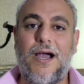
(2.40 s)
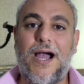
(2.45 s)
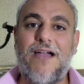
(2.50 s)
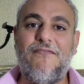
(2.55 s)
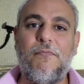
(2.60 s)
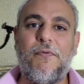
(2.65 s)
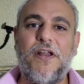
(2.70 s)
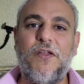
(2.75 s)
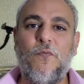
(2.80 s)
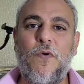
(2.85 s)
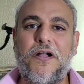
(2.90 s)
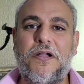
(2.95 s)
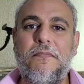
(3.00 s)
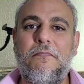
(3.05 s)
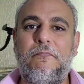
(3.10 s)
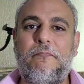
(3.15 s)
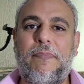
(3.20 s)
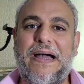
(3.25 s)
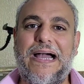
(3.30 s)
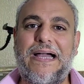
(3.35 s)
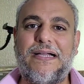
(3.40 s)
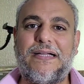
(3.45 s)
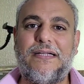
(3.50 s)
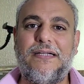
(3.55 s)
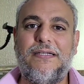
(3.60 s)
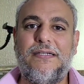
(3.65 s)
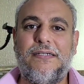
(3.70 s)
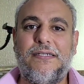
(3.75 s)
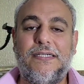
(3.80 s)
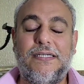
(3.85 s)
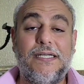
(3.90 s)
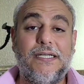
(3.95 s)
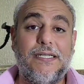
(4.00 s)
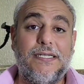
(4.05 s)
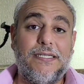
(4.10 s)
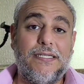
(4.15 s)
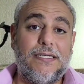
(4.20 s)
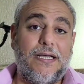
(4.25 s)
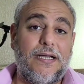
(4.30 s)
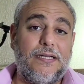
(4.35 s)
Hi everybody, welcome back.
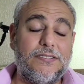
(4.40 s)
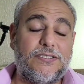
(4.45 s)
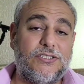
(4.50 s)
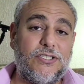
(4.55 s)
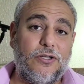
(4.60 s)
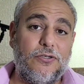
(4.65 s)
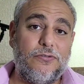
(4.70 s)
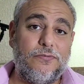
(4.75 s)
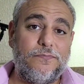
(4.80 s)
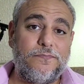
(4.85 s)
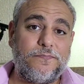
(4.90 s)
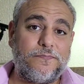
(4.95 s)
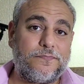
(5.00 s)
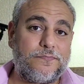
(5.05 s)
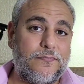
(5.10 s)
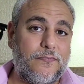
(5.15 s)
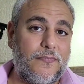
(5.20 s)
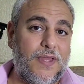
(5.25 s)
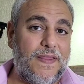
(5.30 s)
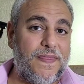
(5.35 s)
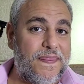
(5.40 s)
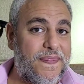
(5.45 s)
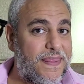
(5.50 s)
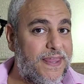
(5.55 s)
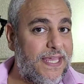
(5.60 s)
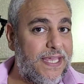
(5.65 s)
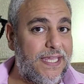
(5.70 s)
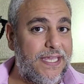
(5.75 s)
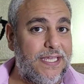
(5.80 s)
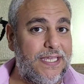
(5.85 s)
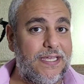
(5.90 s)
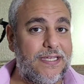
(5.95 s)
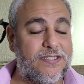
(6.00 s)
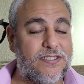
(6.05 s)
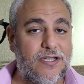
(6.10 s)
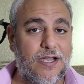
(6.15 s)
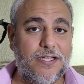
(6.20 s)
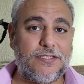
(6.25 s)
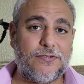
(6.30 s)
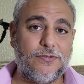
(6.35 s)
So, the
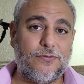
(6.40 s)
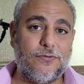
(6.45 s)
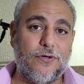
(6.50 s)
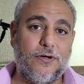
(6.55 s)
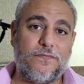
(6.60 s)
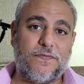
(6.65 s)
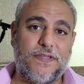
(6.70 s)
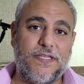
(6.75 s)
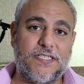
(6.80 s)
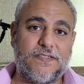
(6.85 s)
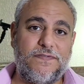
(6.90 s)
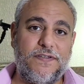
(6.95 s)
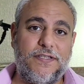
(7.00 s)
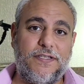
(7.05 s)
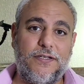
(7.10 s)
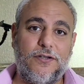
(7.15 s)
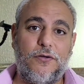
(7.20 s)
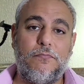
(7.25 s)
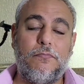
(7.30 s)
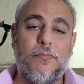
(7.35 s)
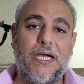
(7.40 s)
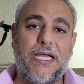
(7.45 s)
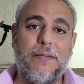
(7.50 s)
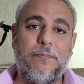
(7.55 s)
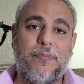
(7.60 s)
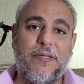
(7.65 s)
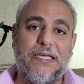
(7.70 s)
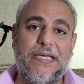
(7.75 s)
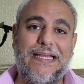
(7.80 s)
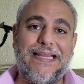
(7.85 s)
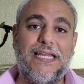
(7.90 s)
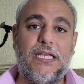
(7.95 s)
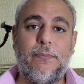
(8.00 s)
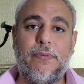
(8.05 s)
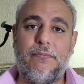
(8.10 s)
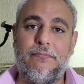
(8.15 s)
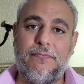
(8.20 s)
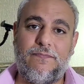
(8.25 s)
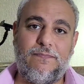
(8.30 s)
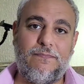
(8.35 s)
title of this video might be a
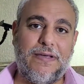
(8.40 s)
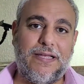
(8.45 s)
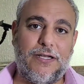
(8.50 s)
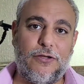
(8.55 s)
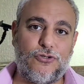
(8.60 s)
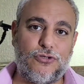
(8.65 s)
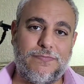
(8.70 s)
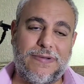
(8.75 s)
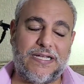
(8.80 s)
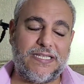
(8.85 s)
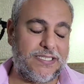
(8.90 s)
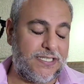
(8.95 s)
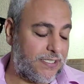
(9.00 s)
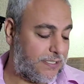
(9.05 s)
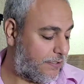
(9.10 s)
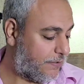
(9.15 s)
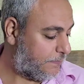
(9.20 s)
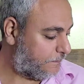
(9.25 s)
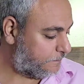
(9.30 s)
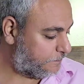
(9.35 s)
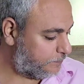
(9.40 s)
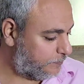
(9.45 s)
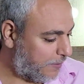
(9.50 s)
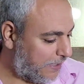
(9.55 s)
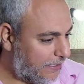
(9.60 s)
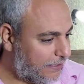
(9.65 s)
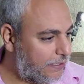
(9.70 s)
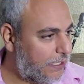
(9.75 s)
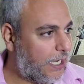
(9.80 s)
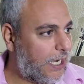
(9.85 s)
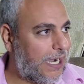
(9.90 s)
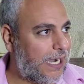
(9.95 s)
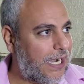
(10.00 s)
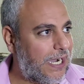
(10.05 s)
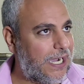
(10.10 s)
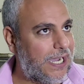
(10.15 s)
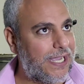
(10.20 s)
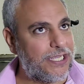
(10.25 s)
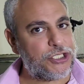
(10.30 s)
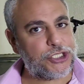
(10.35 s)
little bit melodramatic, but
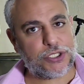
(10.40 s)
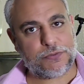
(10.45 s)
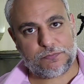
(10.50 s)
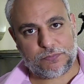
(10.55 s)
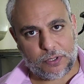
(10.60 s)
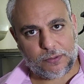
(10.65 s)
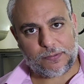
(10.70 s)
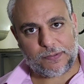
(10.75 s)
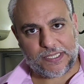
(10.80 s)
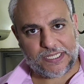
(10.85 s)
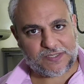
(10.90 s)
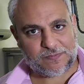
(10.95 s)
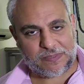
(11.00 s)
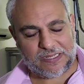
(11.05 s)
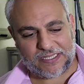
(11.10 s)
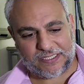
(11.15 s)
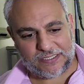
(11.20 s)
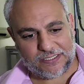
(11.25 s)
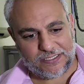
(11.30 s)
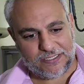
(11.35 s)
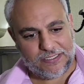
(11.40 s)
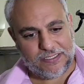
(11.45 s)
I should probably explain.